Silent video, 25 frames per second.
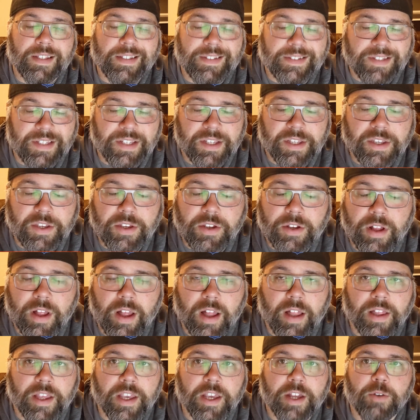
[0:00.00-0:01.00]
Ezekiel
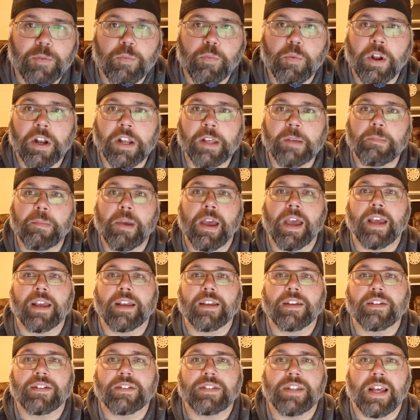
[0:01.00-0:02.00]
Elliott, running
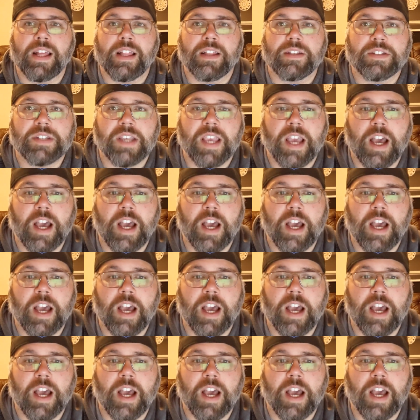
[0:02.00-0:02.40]
back, Dallas